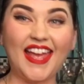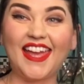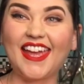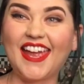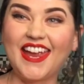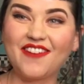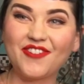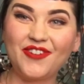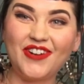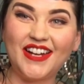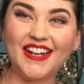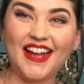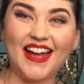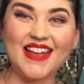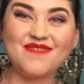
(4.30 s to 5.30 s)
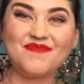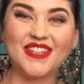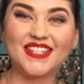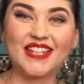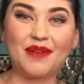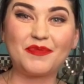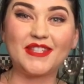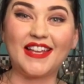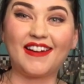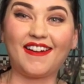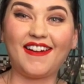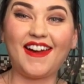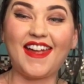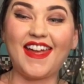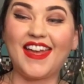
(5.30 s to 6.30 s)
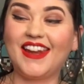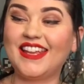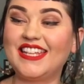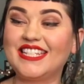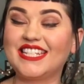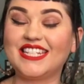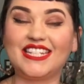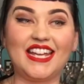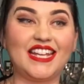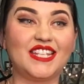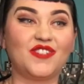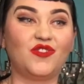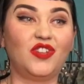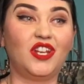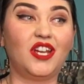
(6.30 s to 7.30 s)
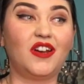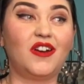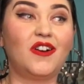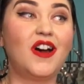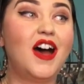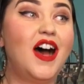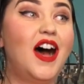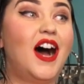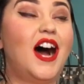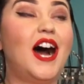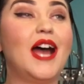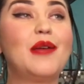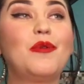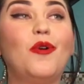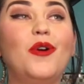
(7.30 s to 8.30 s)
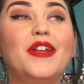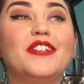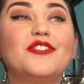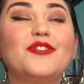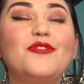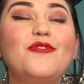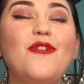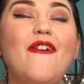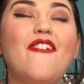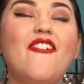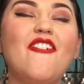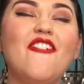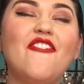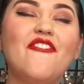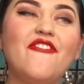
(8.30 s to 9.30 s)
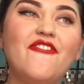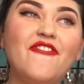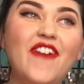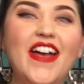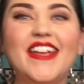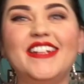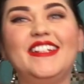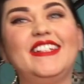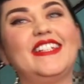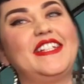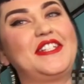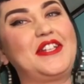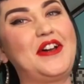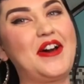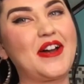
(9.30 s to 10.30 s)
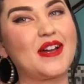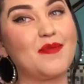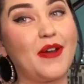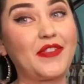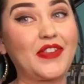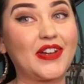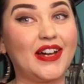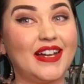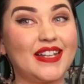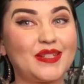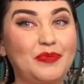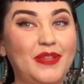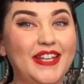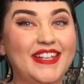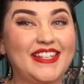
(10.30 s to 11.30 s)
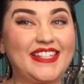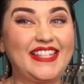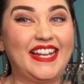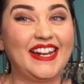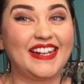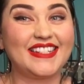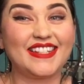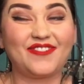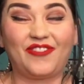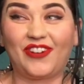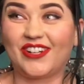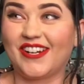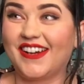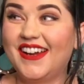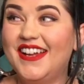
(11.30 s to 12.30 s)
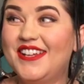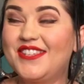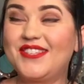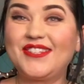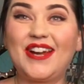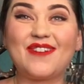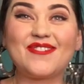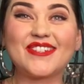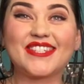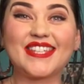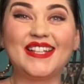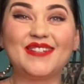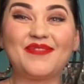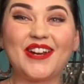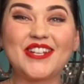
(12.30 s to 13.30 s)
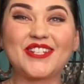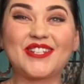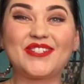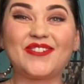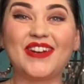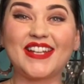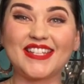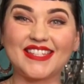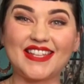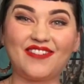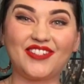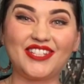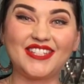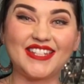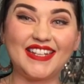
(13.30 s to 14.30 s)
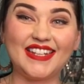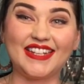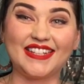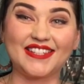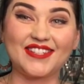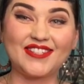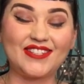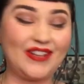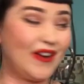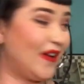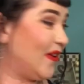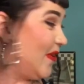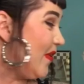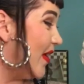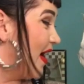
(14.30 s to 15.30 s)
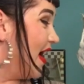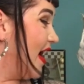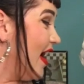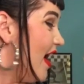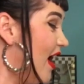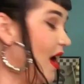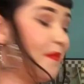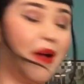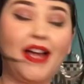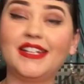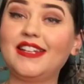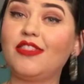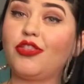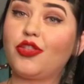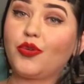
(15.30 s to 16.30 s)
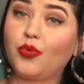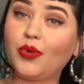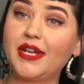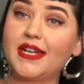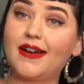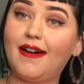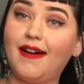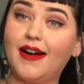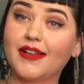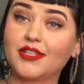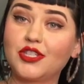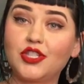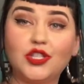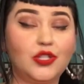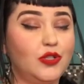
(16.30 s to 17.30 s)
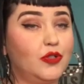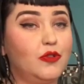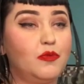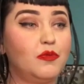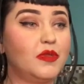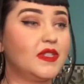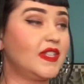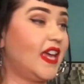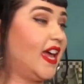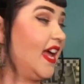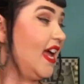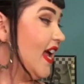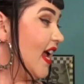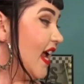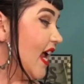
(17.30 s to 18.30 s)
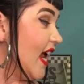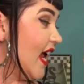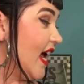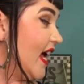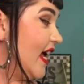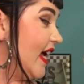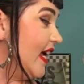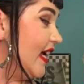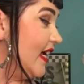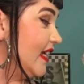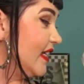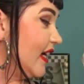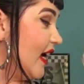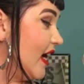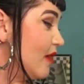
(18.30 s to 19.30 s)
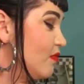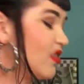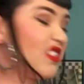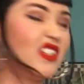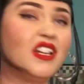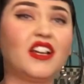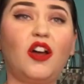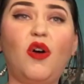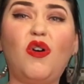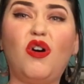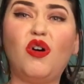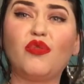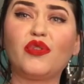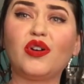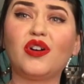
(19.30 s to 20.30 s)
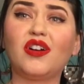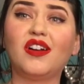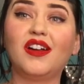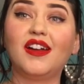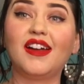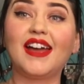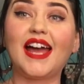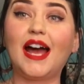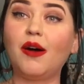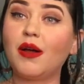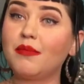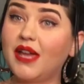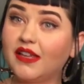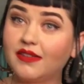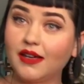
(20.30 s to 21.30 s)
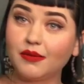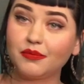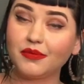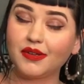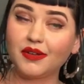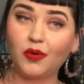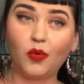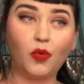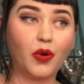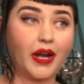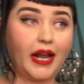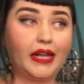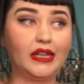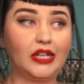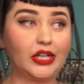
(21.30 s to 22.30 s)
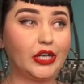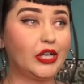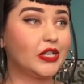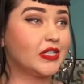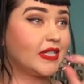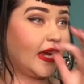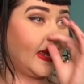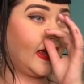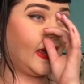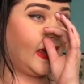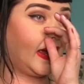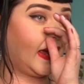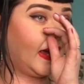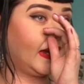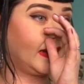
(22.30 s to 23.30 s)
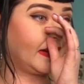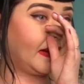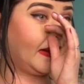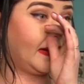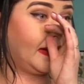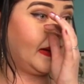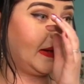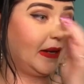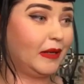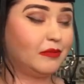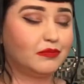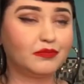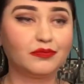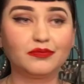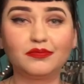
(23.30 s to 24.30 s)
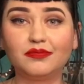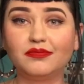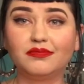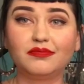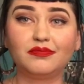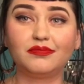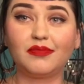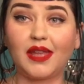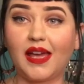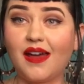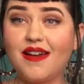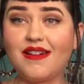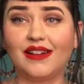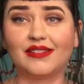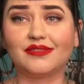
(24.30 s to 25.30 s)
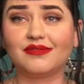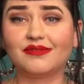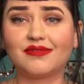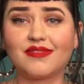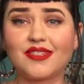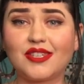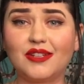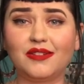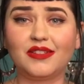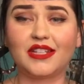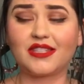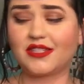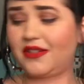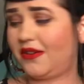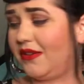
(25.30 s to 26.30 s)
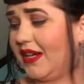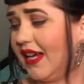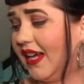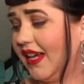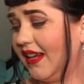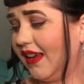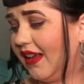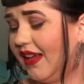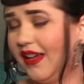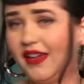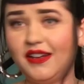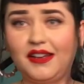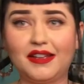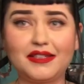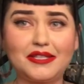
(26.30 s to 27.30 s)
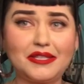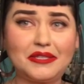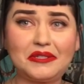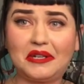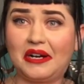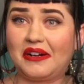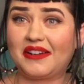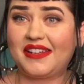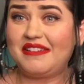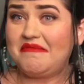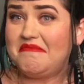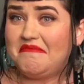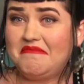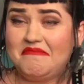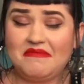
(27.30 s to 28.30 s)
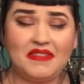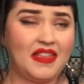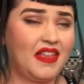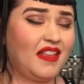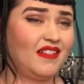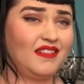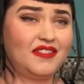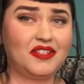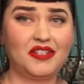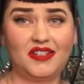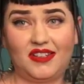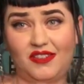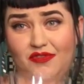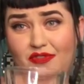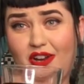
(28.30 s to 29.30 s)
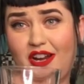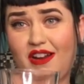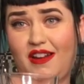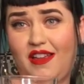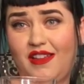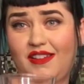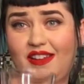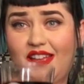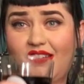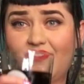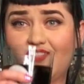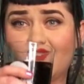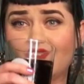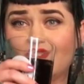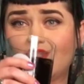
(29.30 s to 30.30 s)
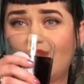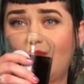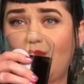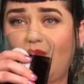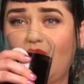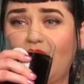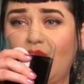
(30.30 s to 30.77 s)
Hey everyone, I'm Miss Upsetter, and in today's video, I'm going to finally talk about the cosplays that I did for Star Wars Celebration 2017. So, I did 3 costumes, and I'm just going to go over how I made them, what I learned, and, yeah. So, let's go ahead and get started. It's Friday night, have a little sip.